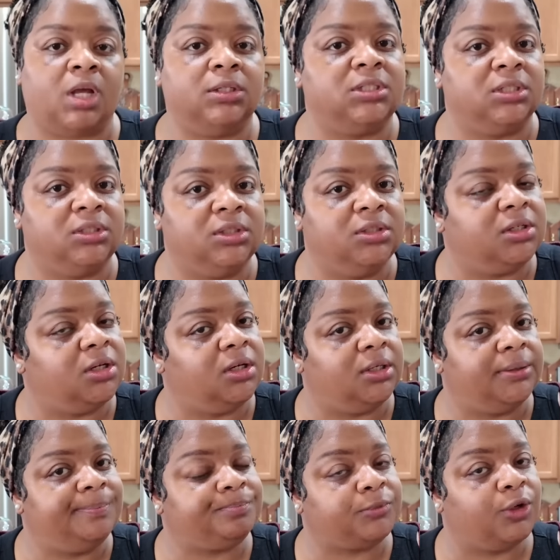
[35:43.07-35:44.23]
cook
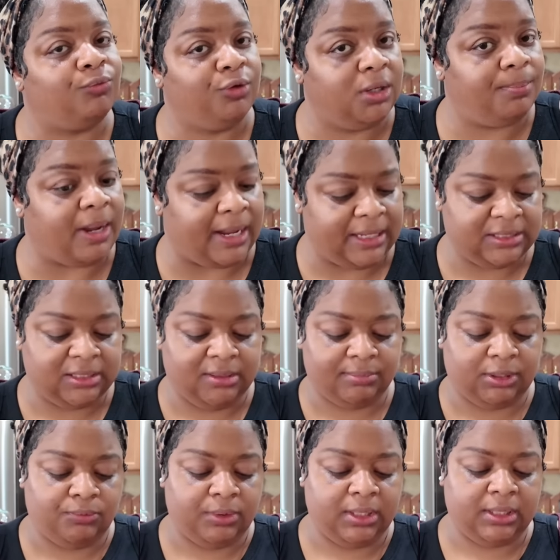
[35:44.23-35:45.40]
a ribeye or
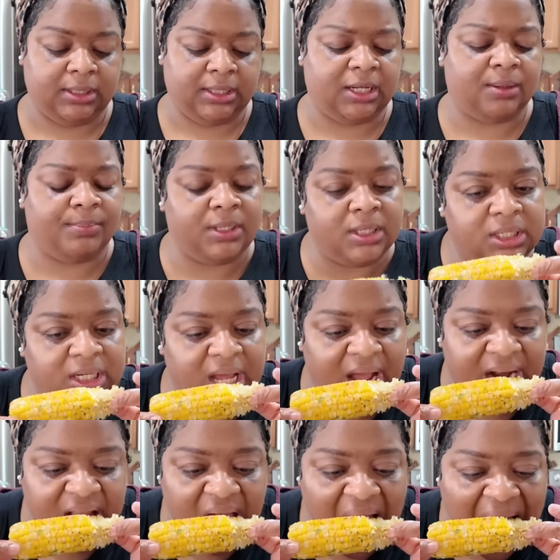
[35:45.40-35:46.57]
something with it. That'll be a good
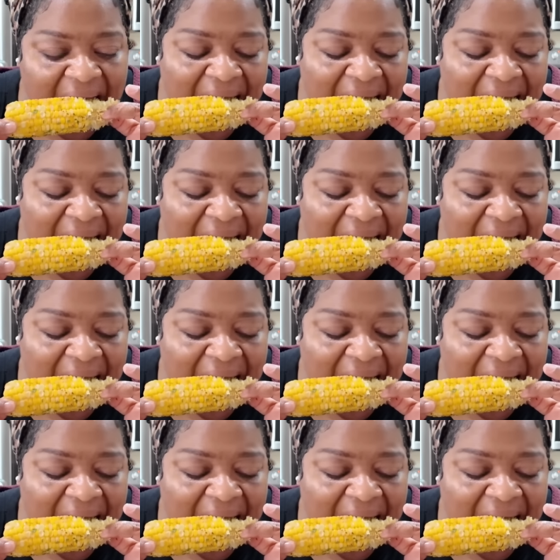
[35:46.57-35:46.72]
idea.